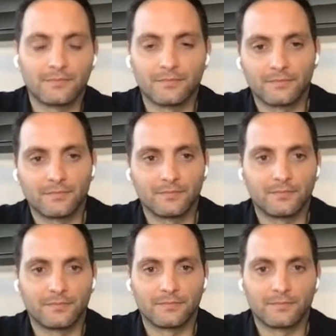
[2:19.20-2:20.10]

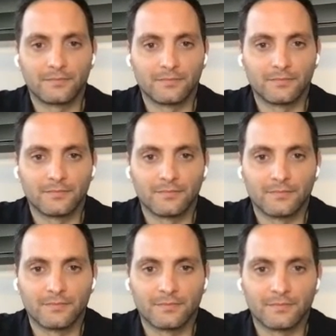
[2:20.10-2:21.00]

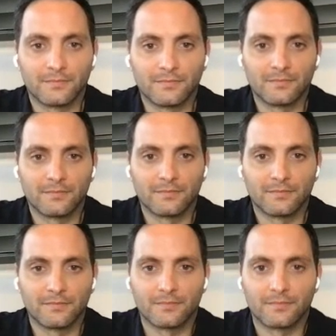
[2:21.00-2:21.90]

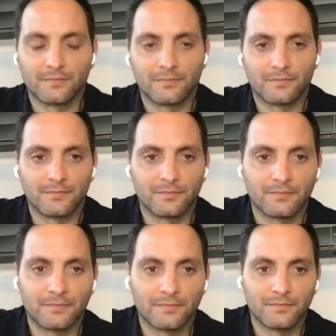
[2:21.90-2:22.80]

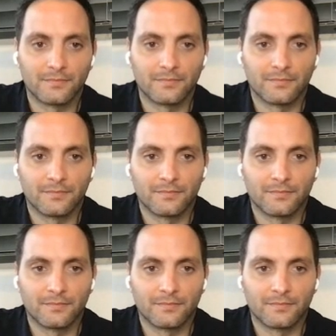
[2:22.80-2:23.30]
[no speech]